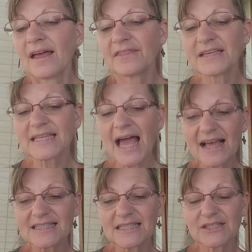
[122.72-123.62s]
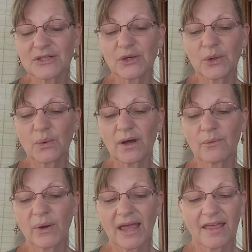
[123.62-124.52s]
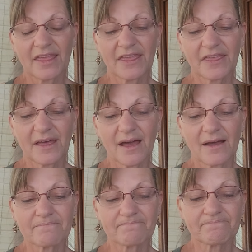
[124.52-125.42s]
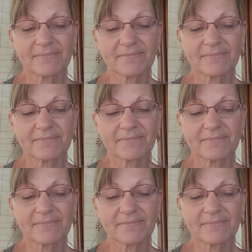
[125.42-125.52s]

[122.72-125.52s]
this has to do with um,